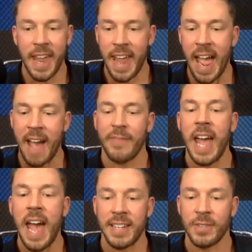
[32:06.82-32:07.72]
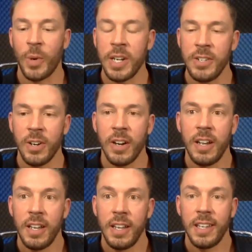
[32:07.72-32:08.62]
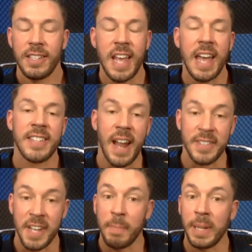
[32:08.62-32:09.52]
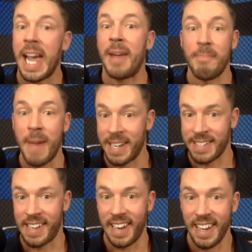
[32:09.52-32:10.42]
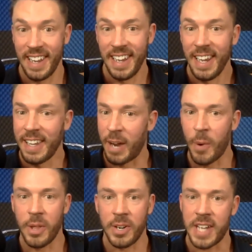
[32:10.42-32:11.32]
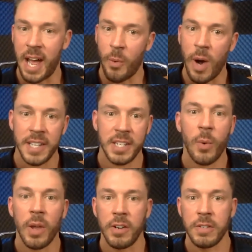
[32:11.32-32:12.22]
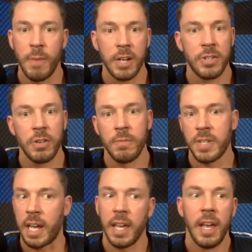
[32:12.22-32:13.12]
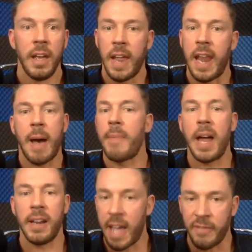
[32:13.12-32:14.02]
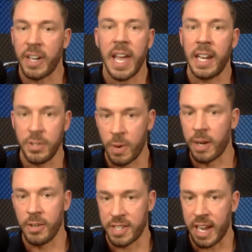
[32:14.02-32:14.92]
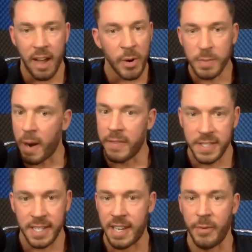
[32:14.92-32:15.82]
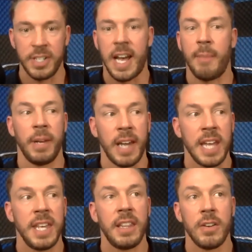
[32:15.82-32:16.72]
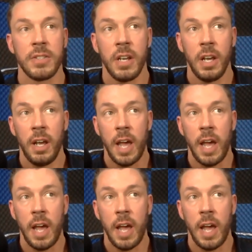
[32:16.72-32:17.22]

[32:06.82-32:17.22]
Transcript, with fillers: that I have to ask, what is your stance on, I'll say, plant medicine? Like whether it's ayahuasca, whether it's mushrooms, like, and I'm not advocating drug use. Like I always preface this every time. Like I think there's